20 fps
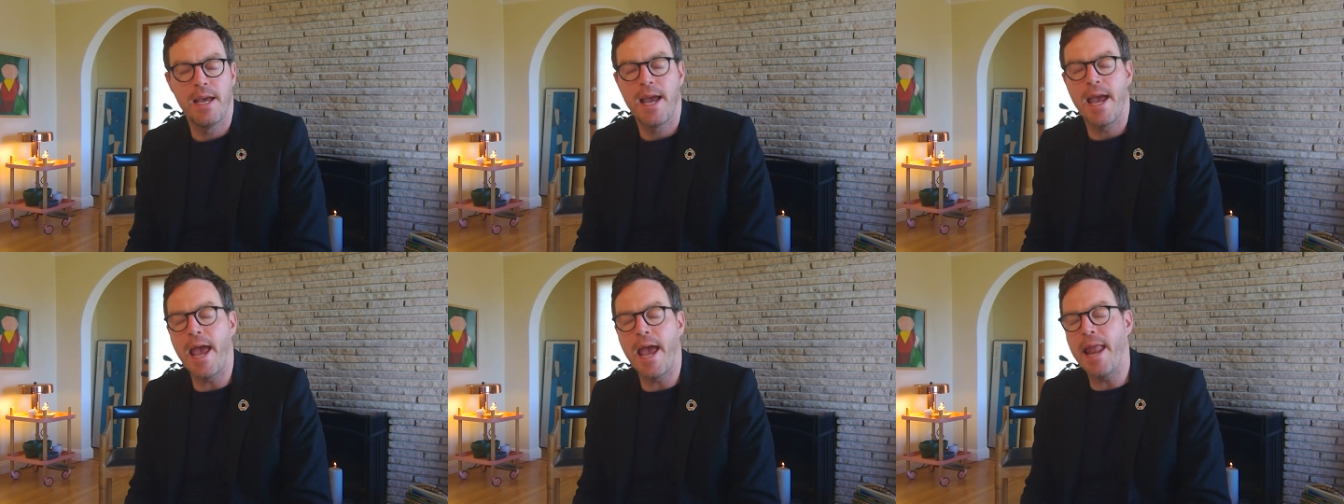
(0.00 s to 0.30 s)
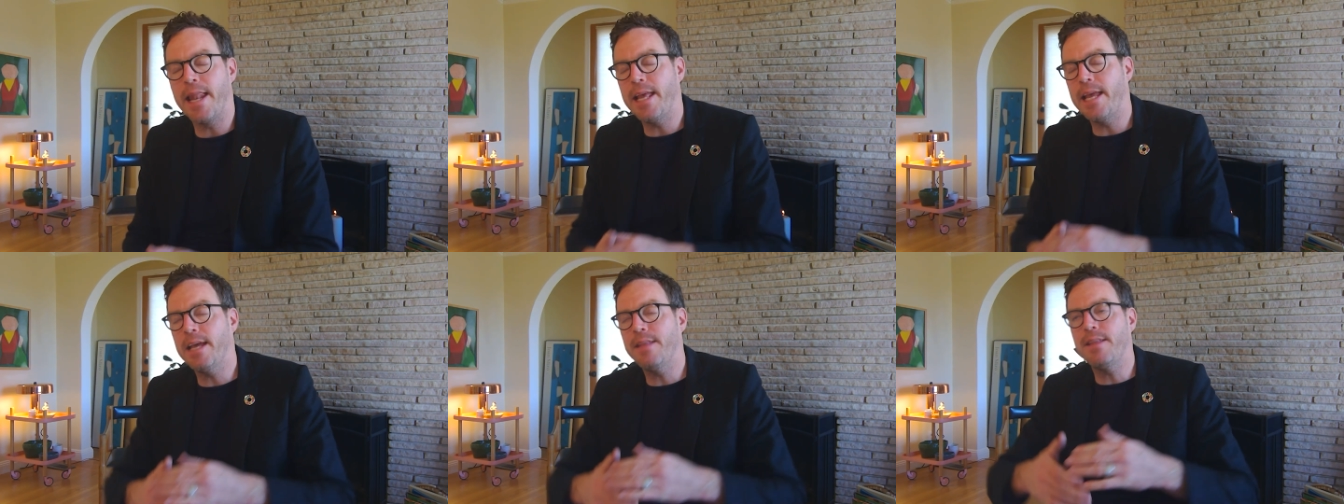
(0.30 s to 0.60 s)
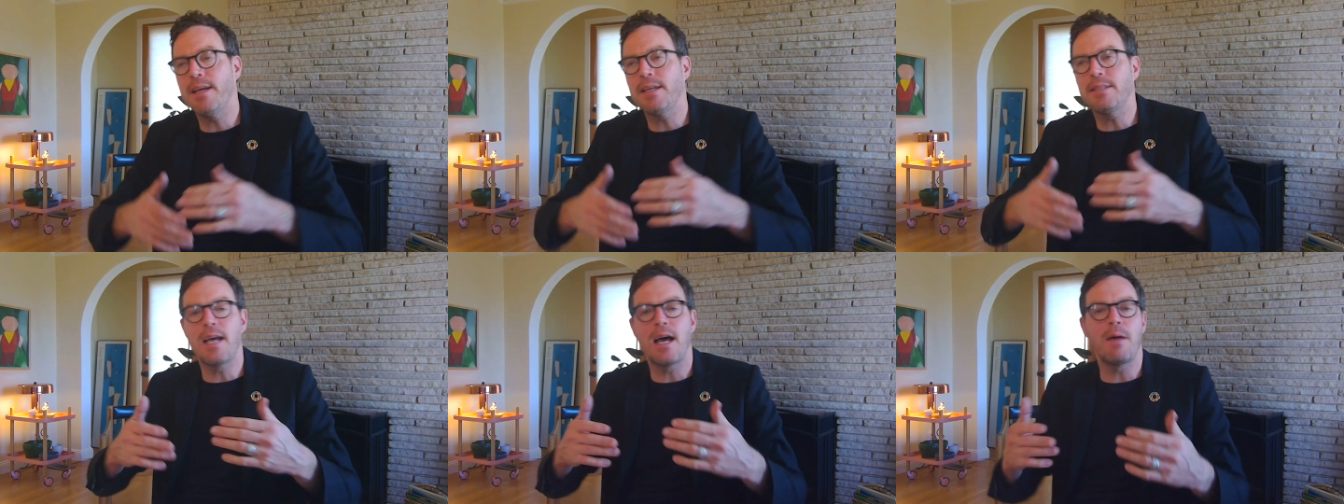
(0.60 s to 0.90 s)
And in
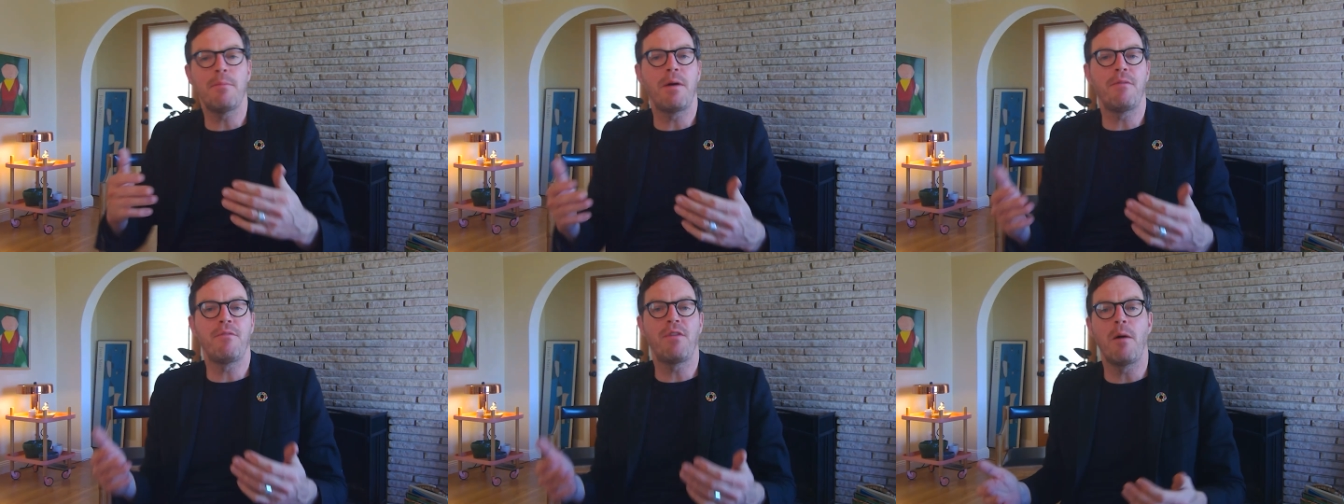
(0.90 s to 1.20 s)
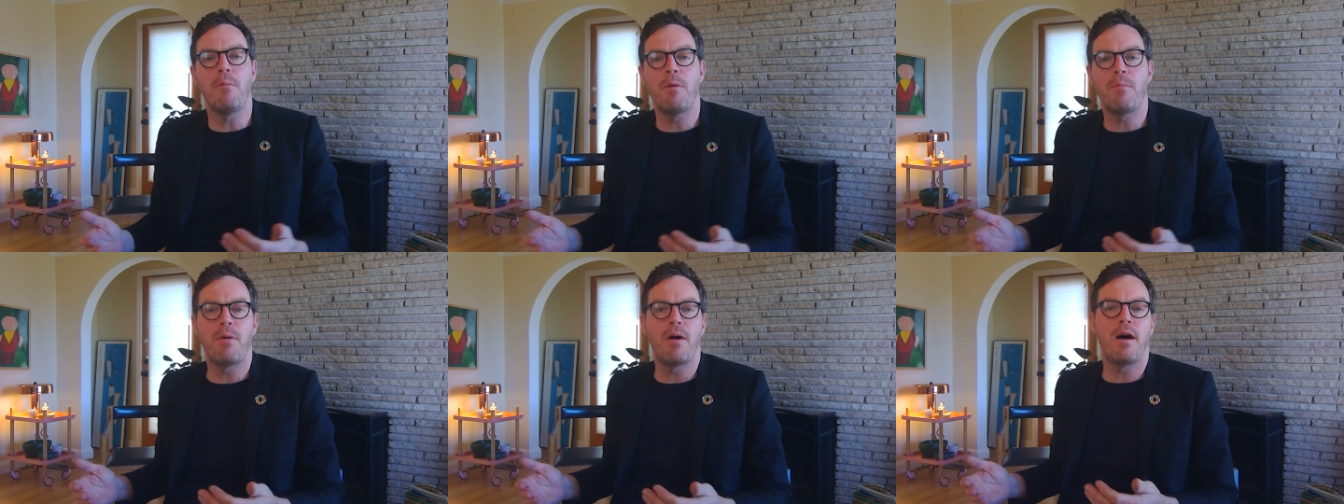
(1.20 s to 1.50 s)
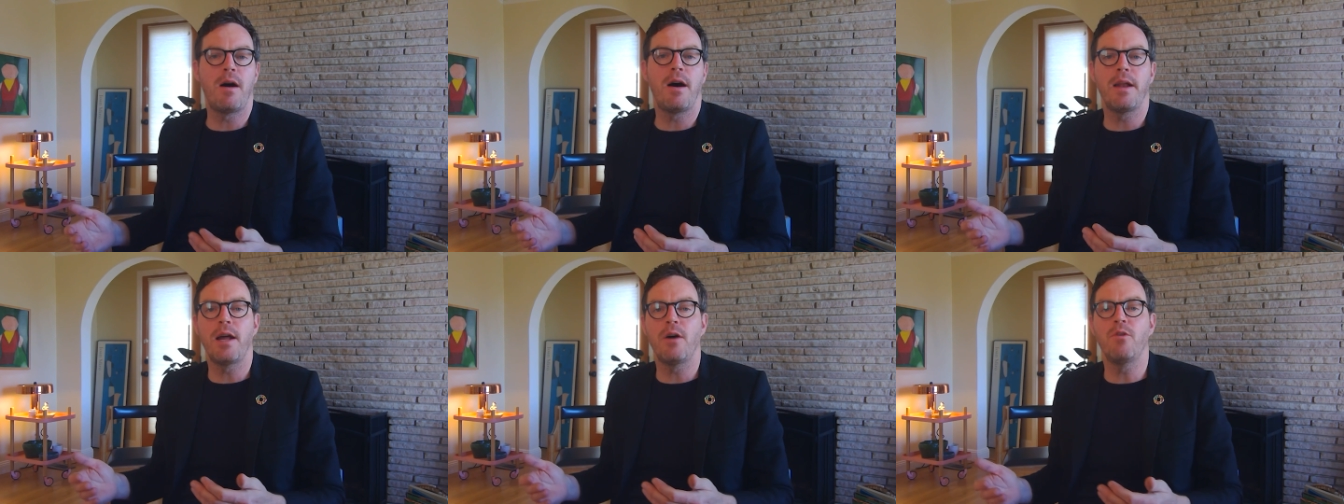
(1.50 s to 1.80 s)
that time, I've come
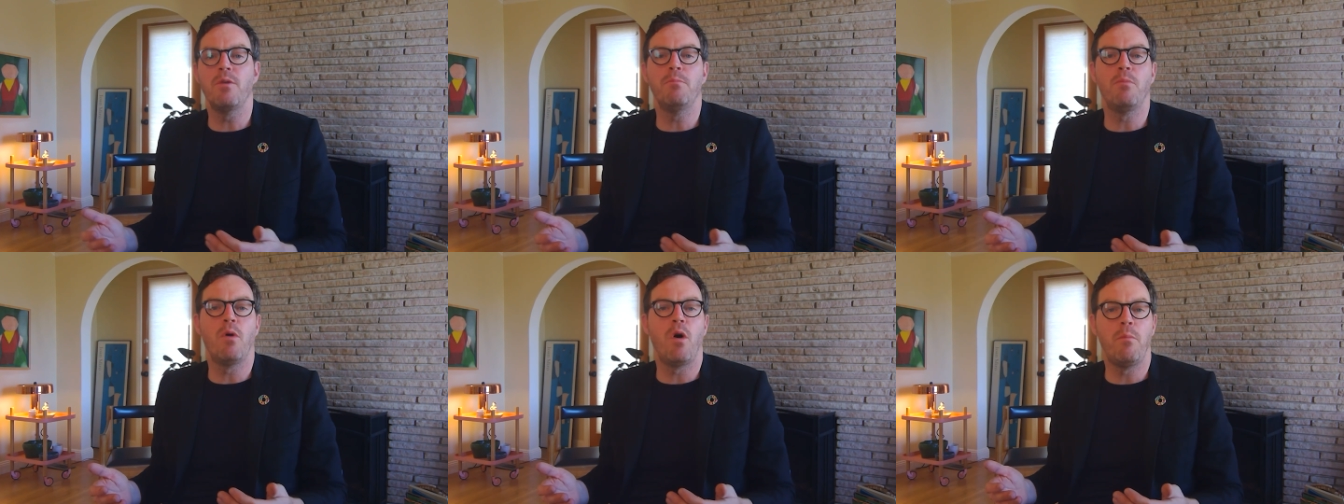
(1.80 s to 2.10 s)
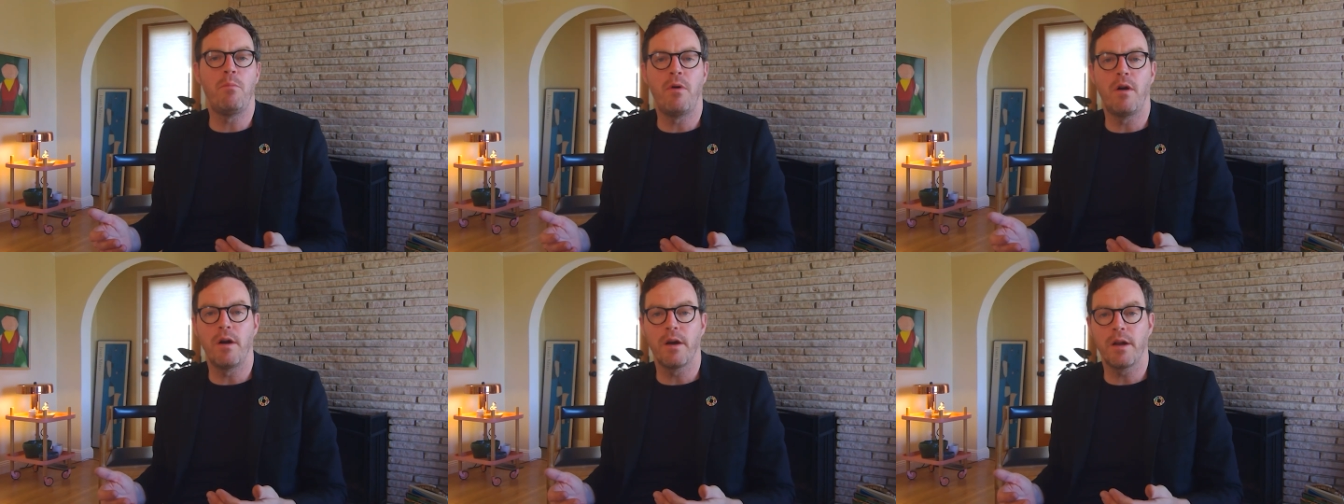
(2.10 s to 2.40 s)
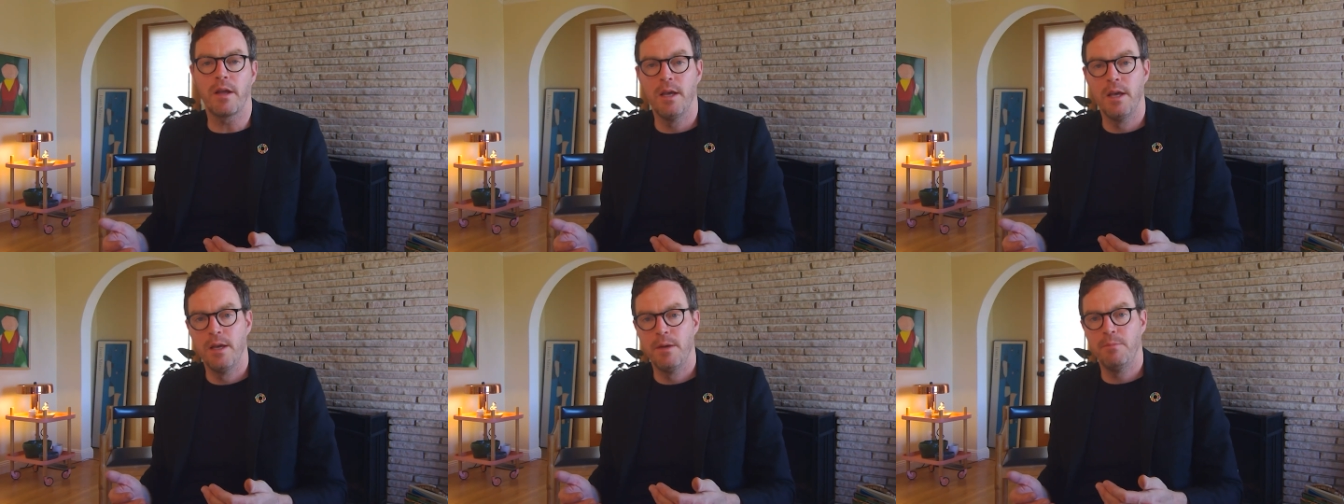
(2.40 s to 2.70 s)
upon, I would
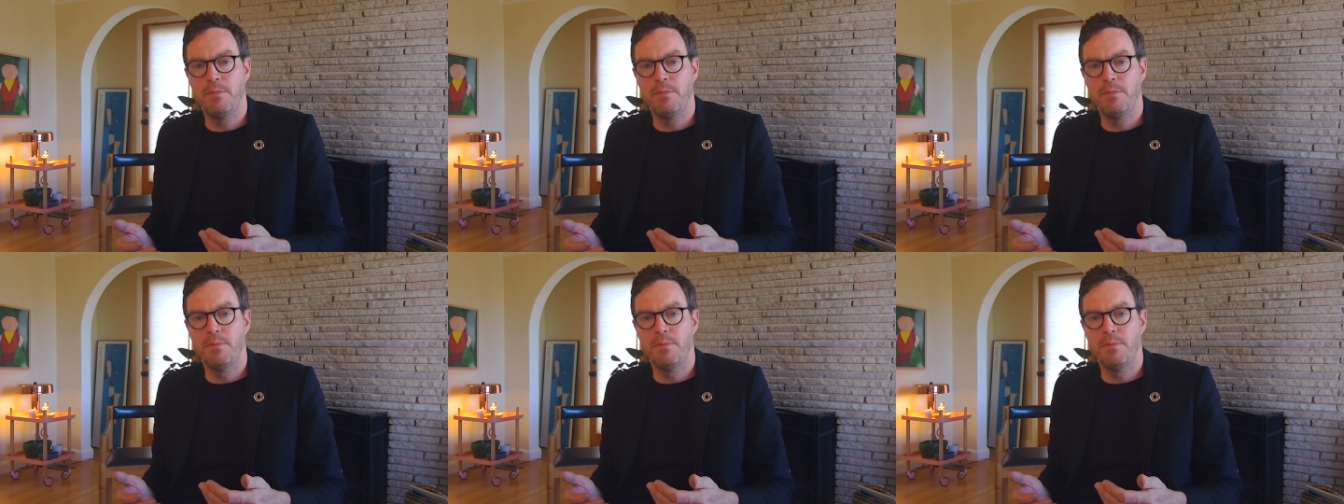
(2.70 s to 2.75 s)
ballpark,